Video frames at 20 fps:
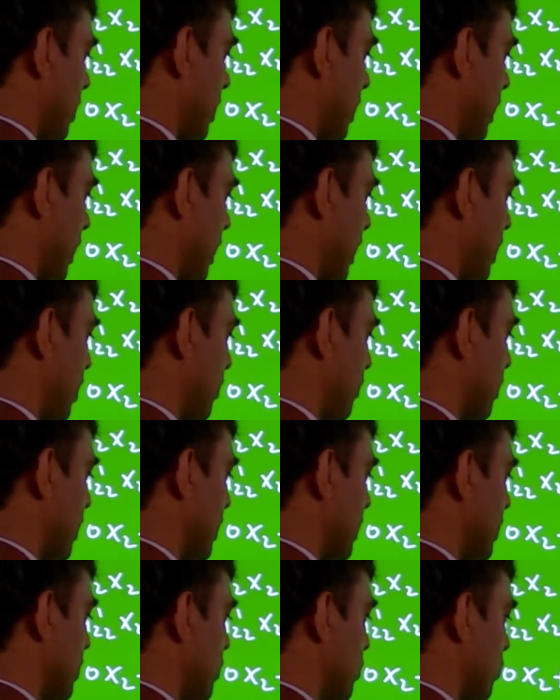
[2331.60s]
n
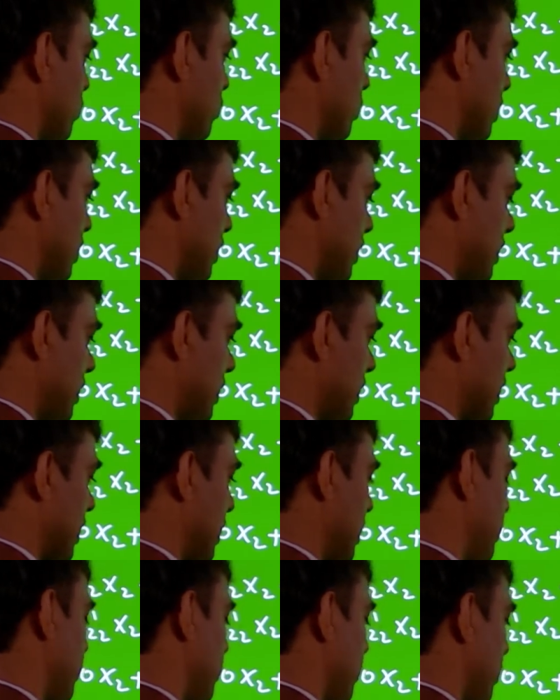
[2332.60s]
minus 1 at
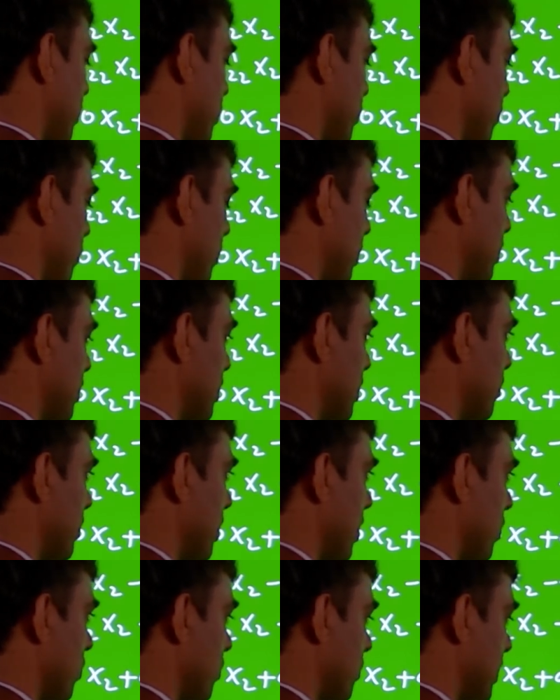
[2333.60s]
time, original
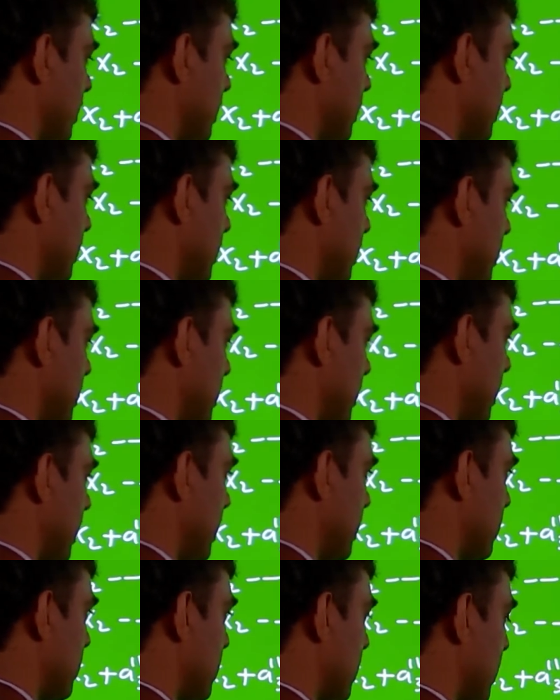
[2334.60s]
value will change,
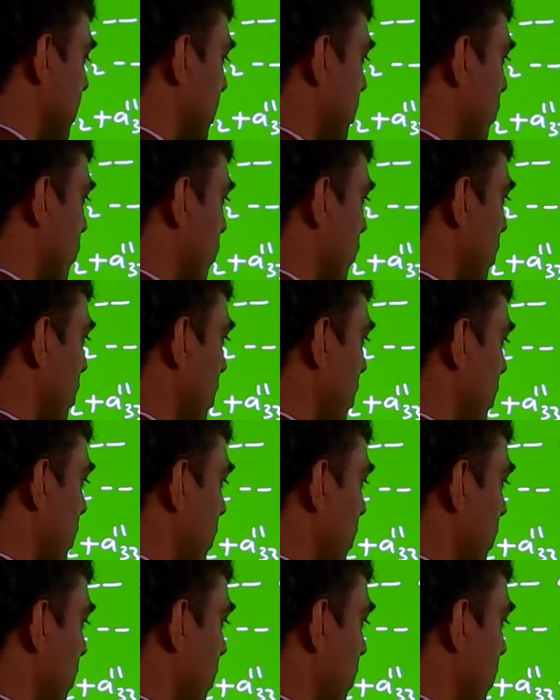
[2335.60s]
xn equal
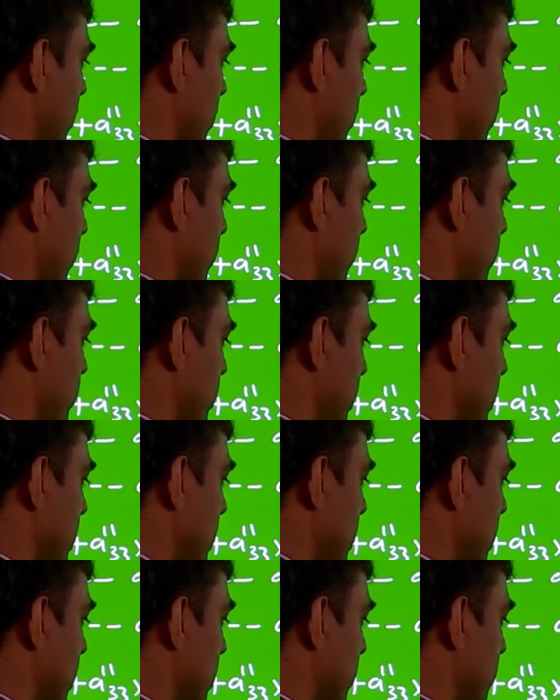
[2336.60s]

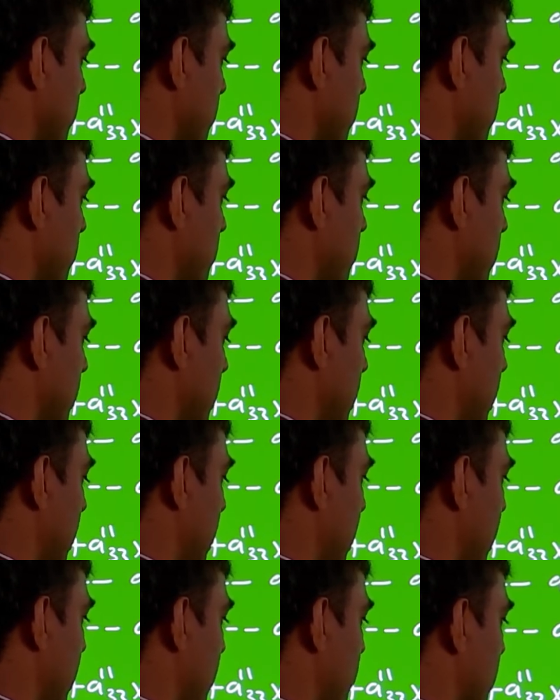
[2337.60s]
bm
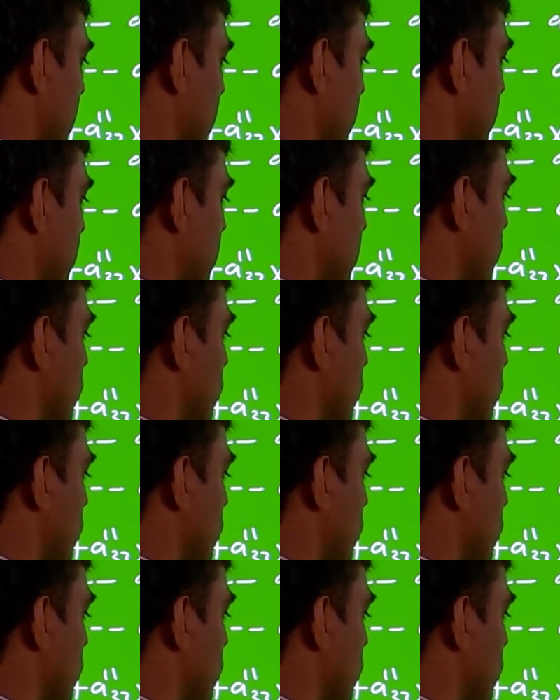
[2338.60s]
n minus